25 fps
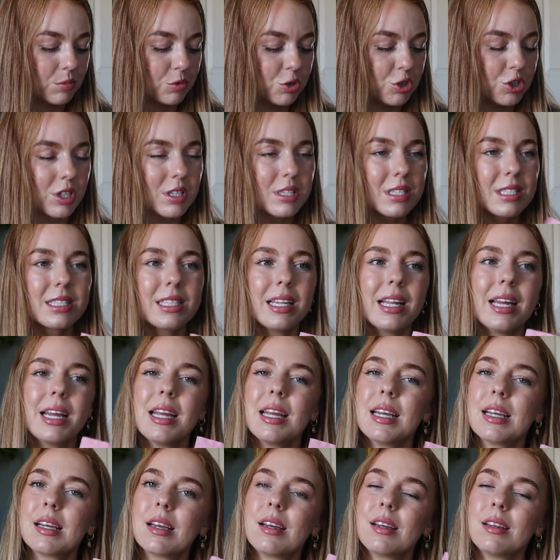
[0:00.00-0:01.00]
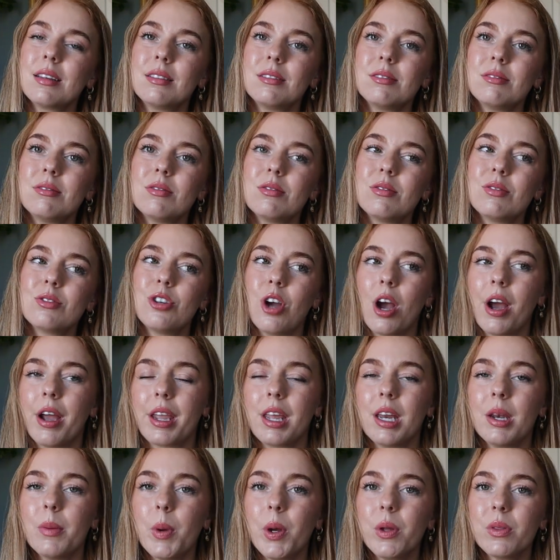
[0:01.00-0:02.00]
Just like
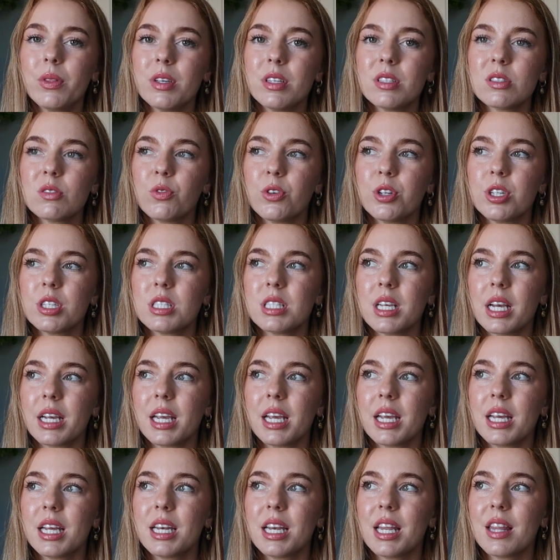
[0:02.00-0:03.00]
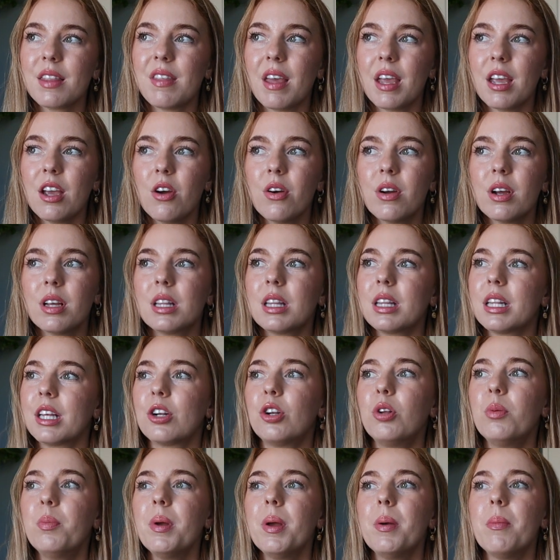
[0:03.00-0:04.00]
talking about these for a second, they are a
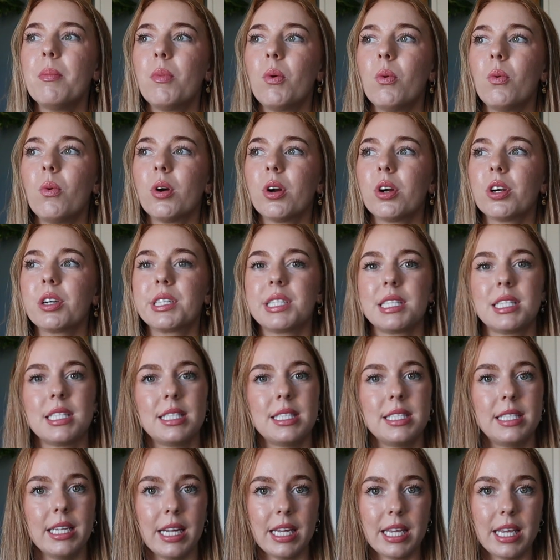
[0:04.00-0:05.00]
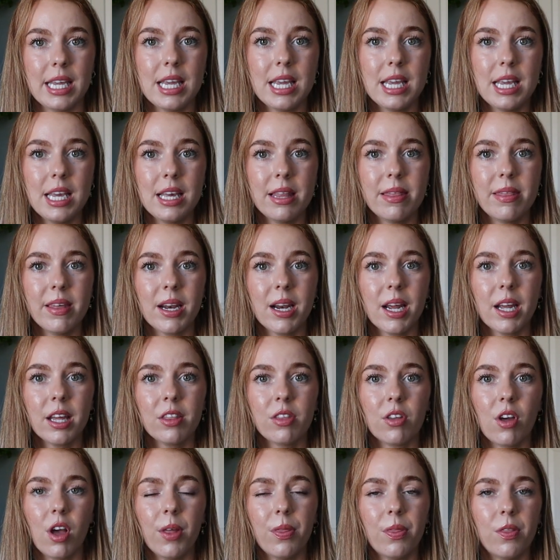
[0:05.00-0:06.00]
little bit more sticky than I
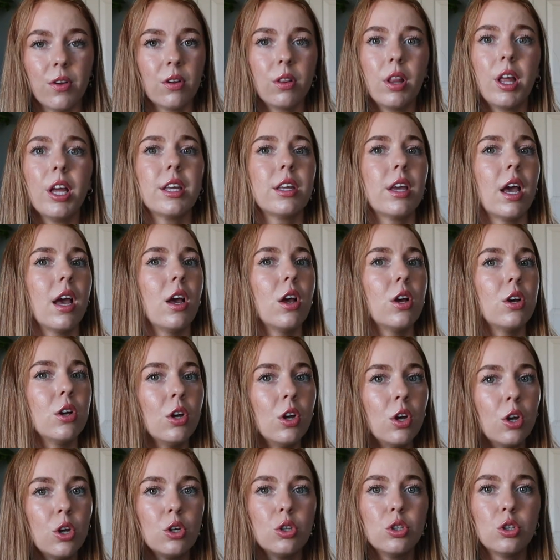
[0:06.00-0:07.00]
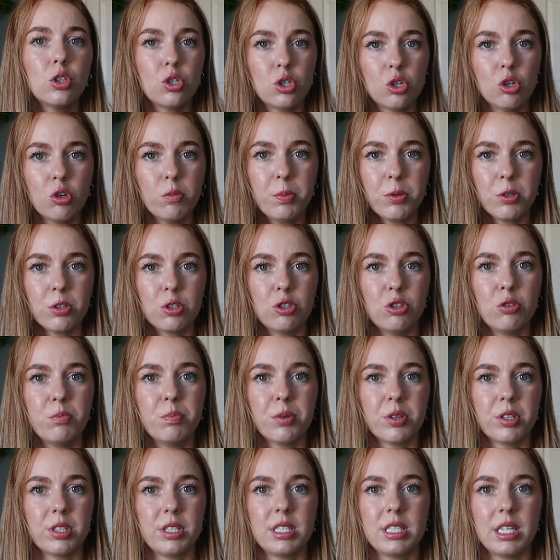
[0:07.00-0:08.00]
thought. They're like super
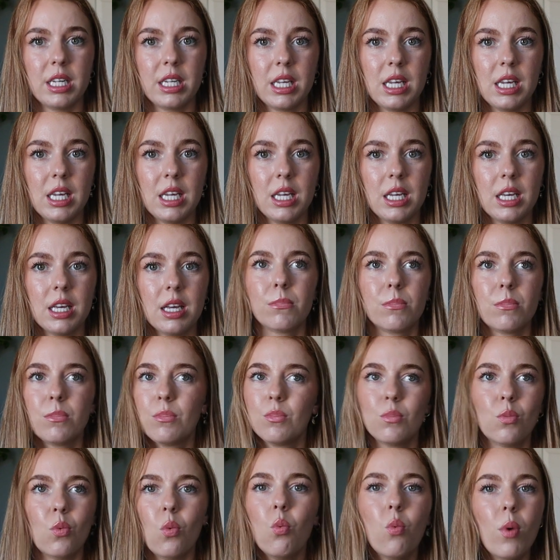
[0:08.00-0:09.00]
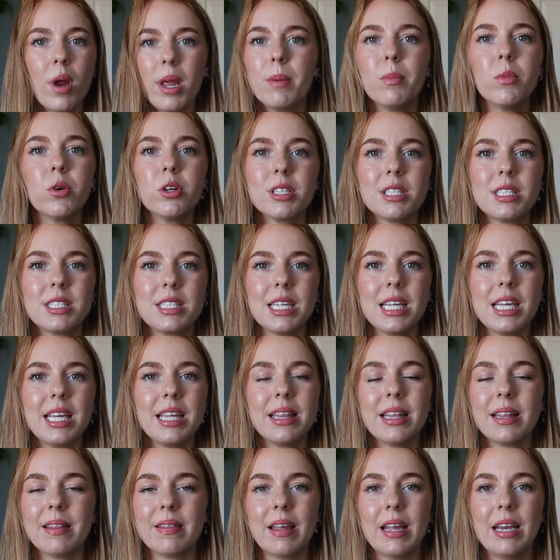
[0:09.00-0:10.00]
sticky, way more
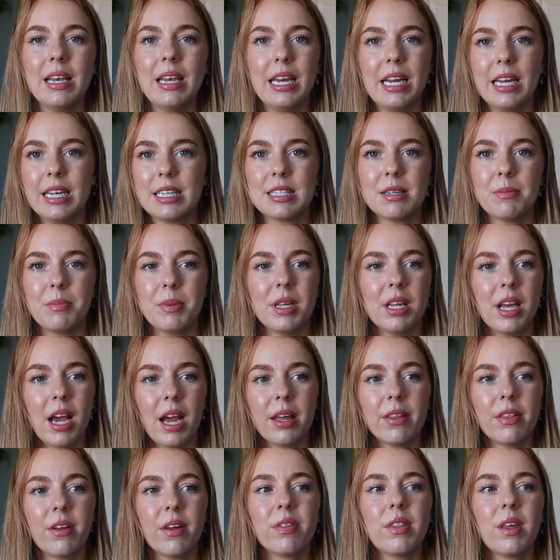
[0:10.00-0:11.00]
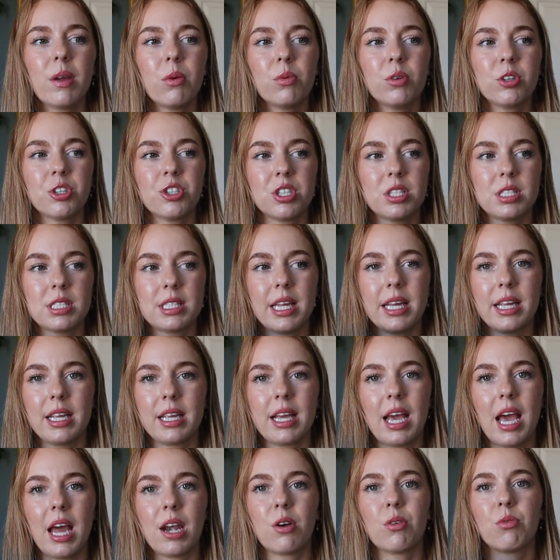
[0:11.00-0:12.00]
sticky than they need to be. I thought they were just
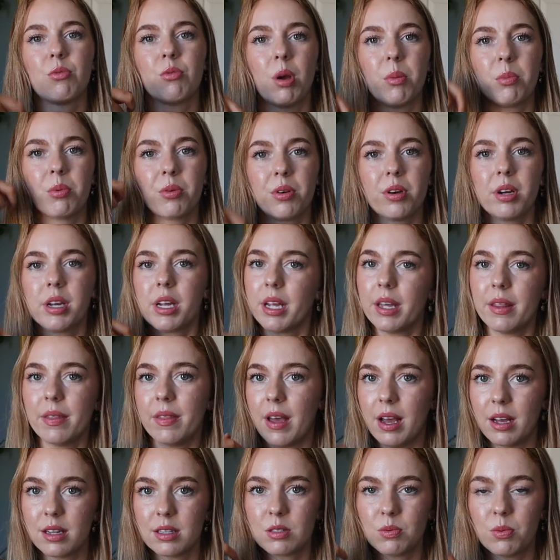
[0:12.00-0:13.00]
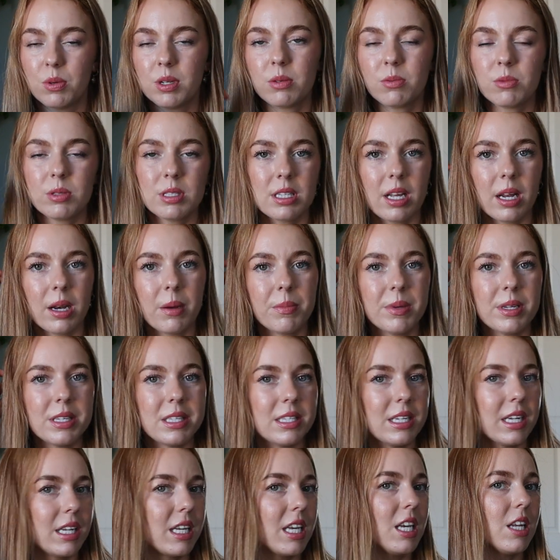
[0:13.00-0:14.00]
like kind of rubbery and that's what was gonna be
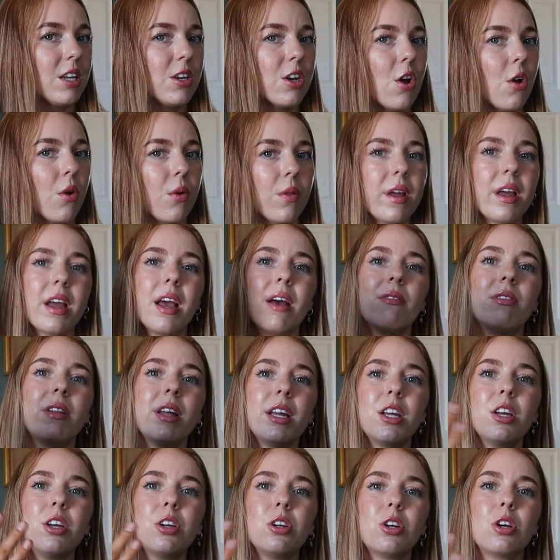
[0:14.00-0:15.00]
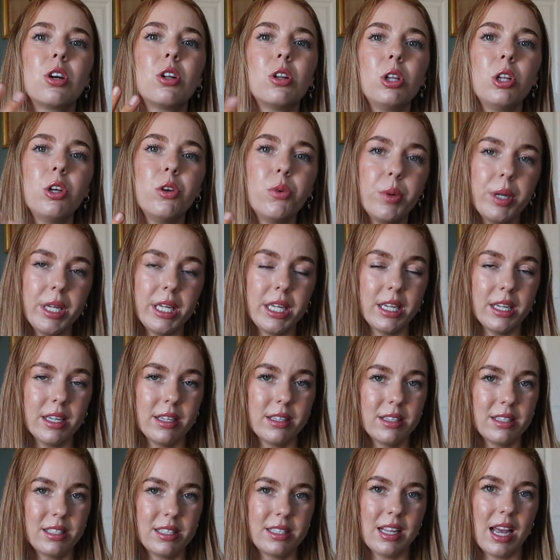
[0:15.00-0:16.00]
sticky. No, they have like a
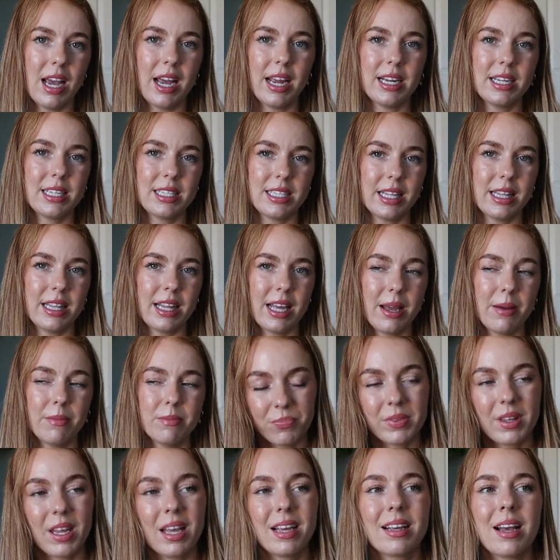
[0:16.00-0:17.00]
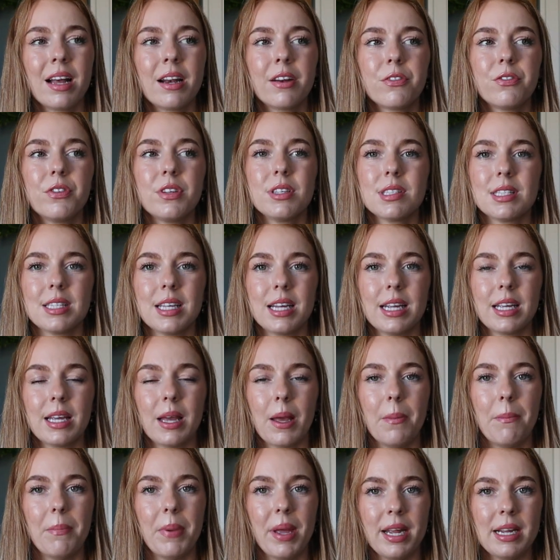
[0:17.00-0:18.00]
gluey side to them. It kind of feels
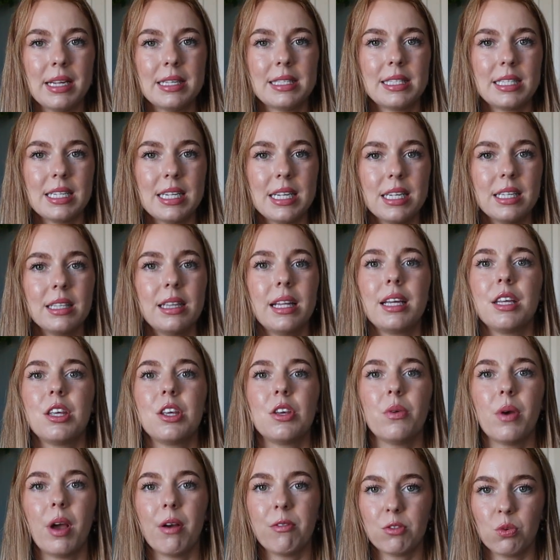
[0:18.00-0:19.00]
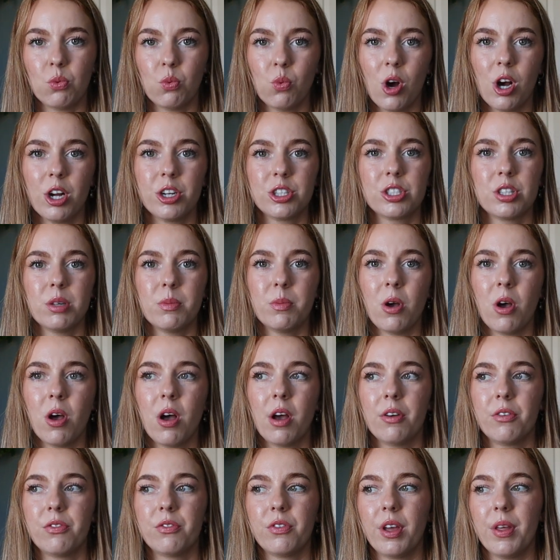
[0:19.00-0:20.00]
like a pasty, like you have to wash them
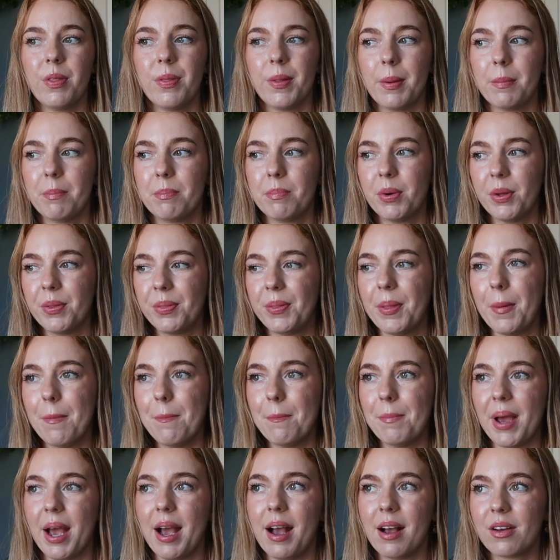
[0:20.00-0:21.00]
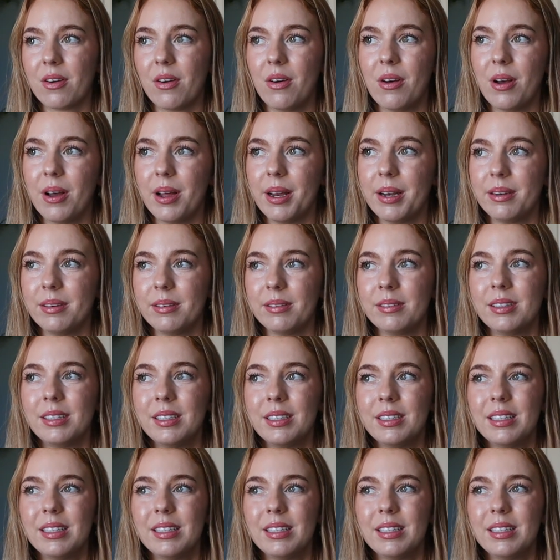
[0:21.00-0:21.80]
off and then put them back on.